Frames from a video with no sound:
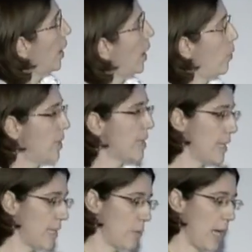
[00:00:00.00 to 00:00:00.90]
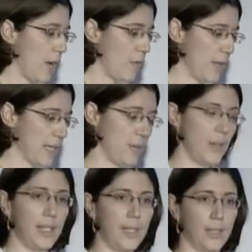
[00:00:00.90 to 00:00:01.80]
And we said that we have
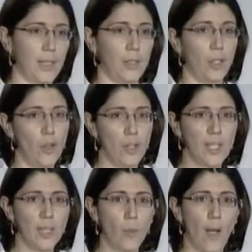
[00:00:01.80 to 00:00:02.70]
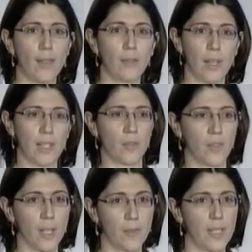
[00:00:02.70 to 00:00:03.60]
flexibility in technology, wider range of
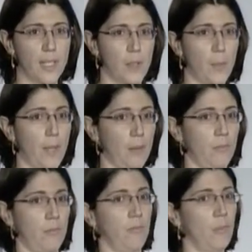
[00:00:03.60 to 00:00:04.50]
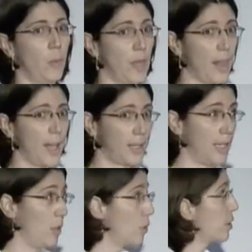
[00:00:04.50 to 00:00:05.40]
services. Well, with that,
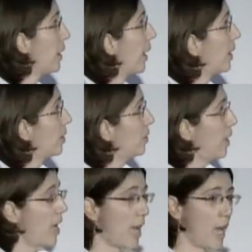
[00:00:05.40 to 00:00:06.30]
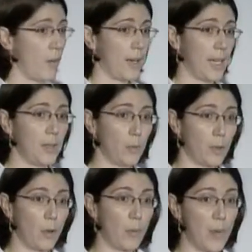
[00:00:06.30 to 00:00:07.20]
it looks like our
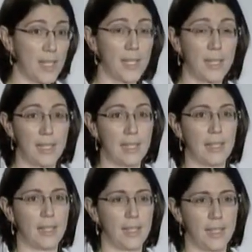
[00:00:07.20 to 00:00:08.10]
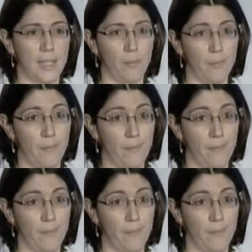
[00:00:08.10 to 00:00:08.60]
network complexity is increasing.